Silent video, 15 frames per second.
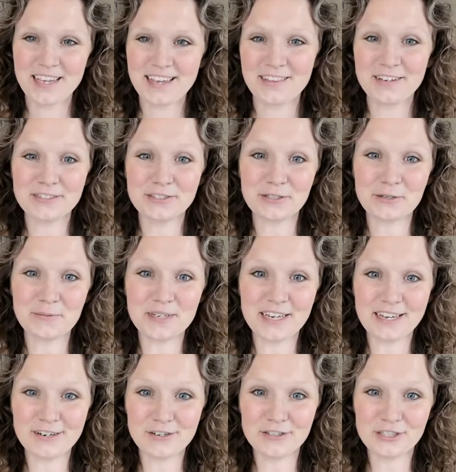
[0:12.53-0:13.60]
There's going to be
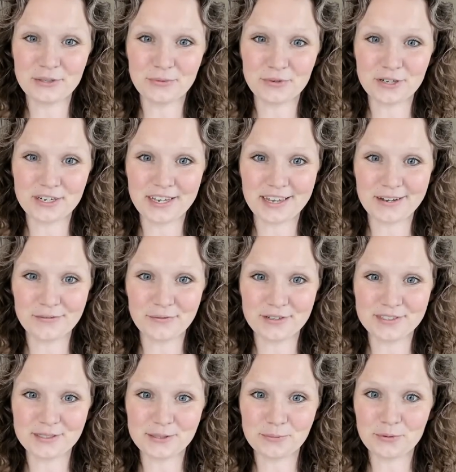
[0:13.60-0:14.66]
energy work and
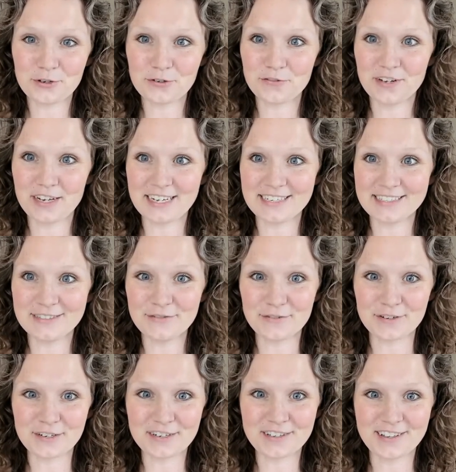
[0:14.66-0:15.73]
wisdom provided
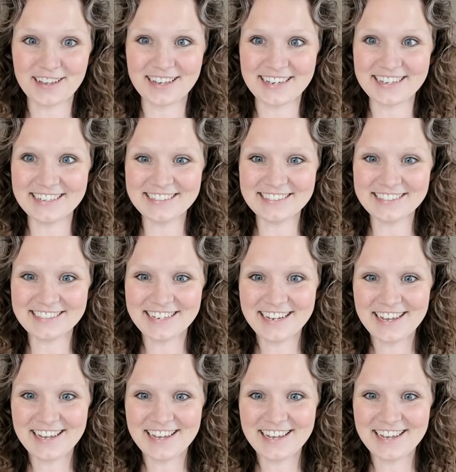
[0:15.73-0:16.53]
for a client.